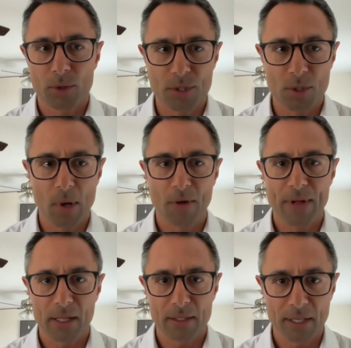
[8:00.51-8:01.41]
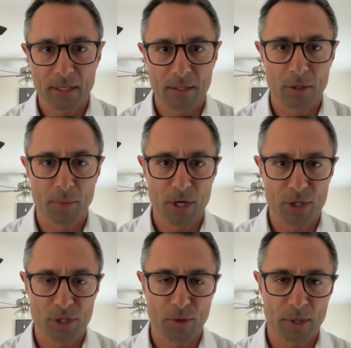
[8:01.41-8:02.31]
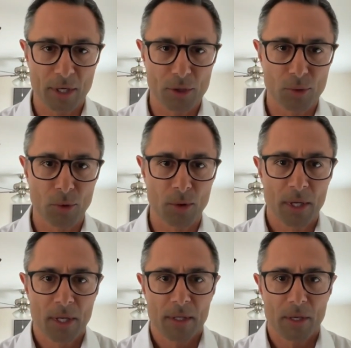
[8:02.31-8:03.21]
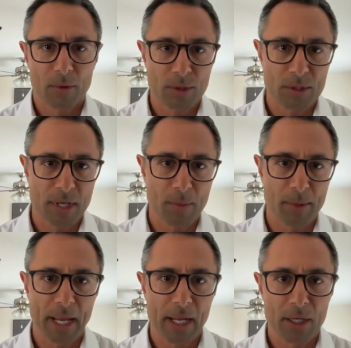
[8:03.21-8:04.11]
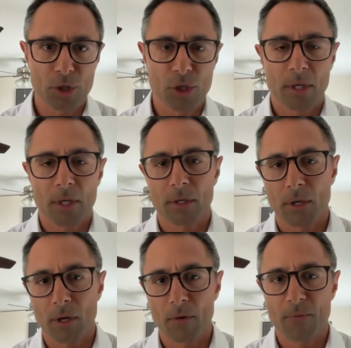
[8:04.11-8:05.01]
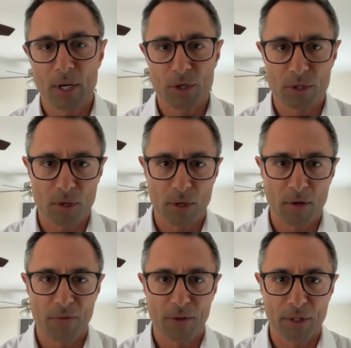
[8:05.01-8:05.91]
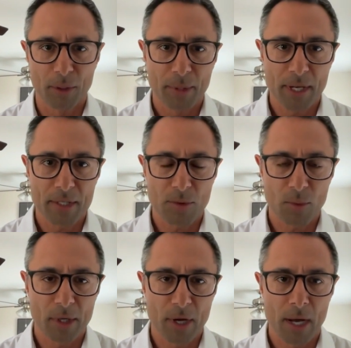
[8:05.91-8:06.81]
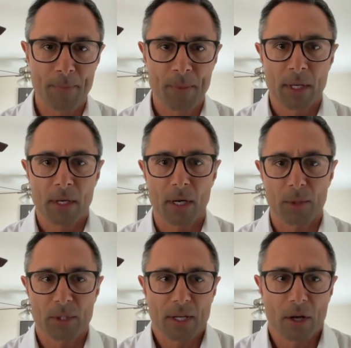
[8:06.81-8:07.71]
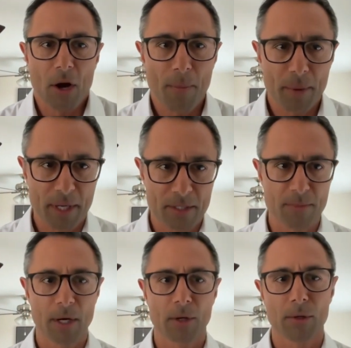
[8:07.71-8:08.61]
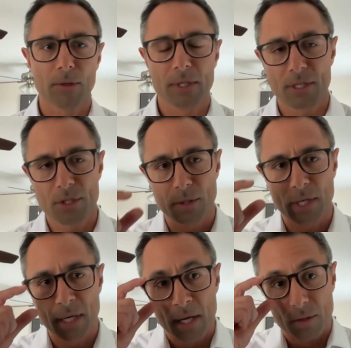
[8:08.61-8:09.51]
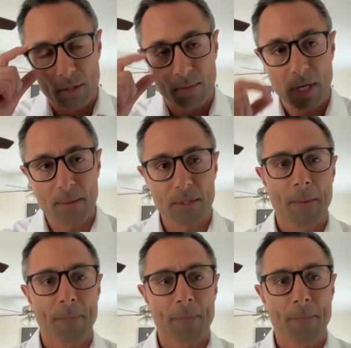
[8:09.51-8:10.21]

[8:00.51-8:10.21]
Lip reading: is a well-validated depression screening tool that we use to help gauge if patients are feeling depressed or whatnot. We take a comprehensive medical history. Sometimes